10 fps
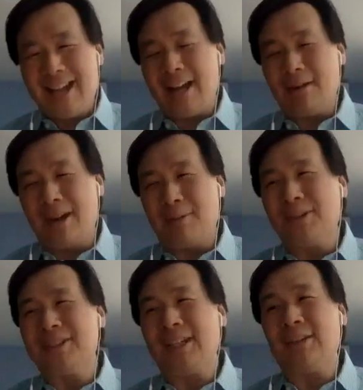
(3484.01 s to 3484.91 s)
I
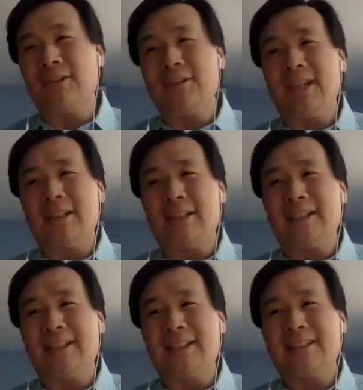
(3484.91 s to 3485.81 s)
will say though, that
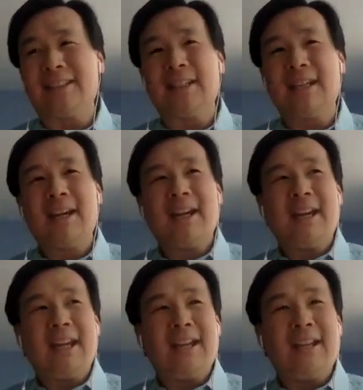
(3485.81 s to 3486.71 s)
like
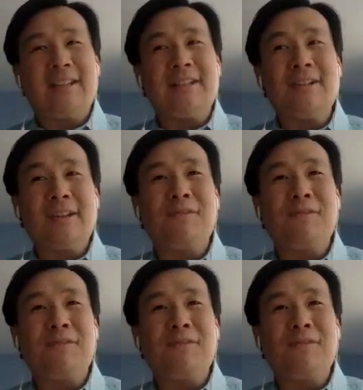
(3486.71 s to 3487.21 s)
the